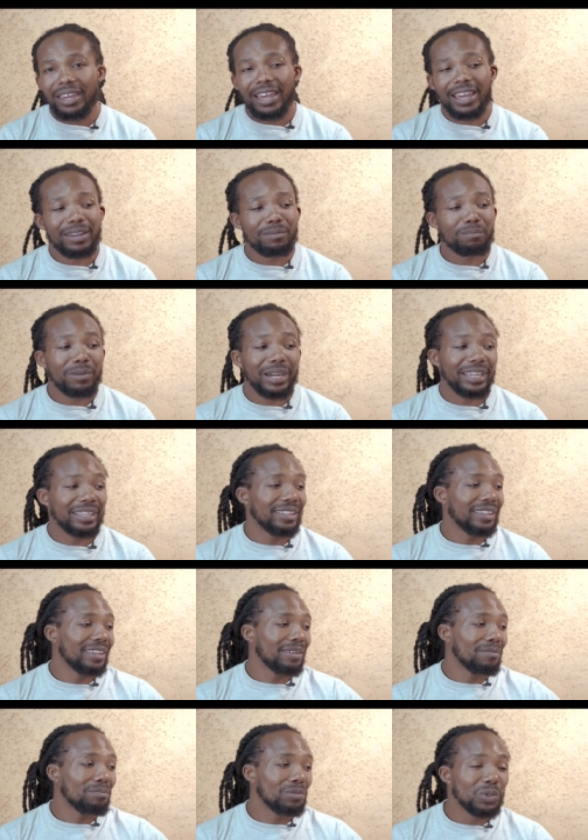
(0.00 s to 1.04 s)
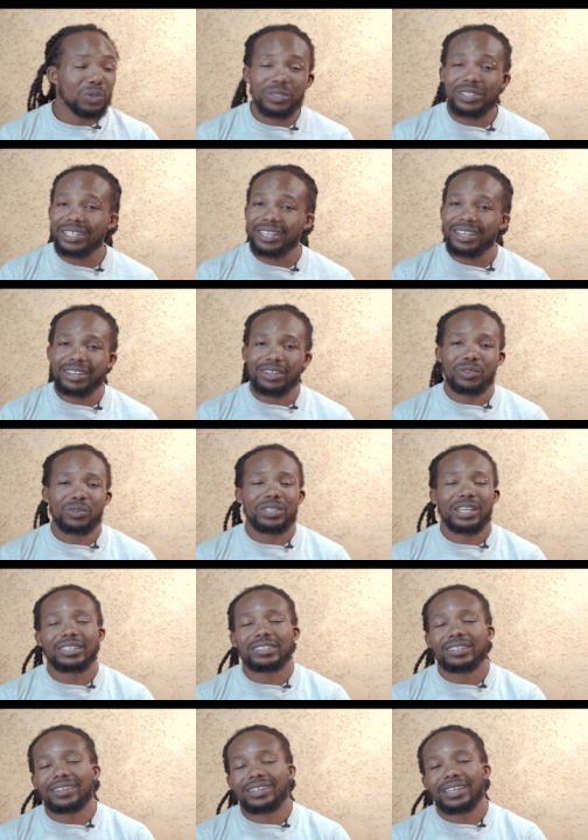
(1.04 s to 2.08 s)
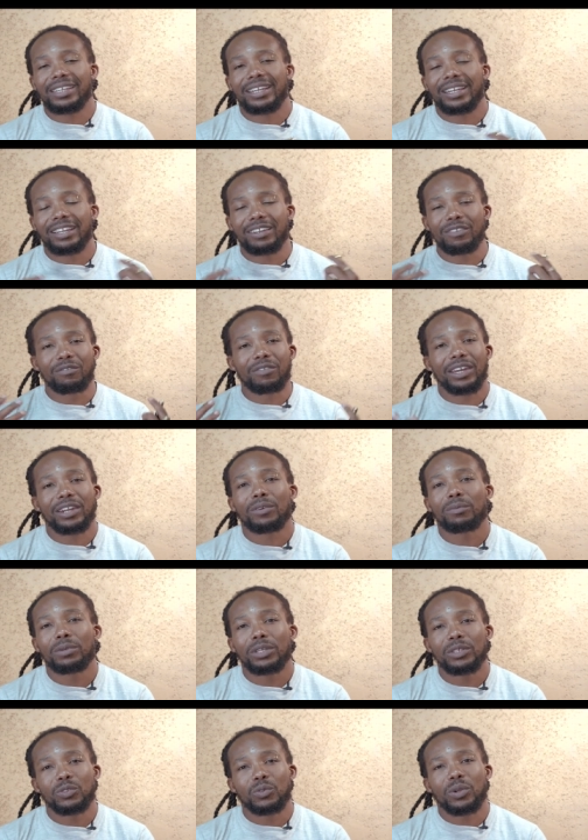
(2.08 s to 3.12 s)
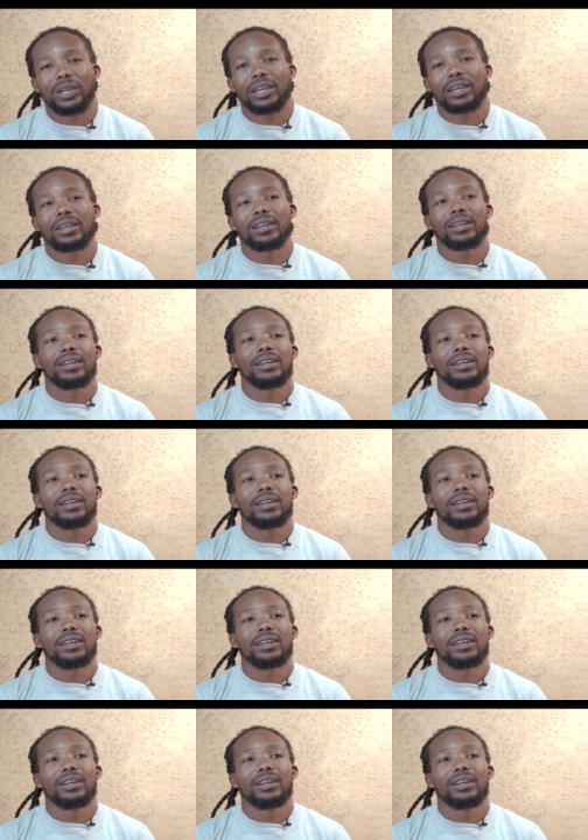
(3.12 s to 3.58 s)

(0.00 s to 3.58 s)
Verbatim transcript: And by the music, you just create an environment where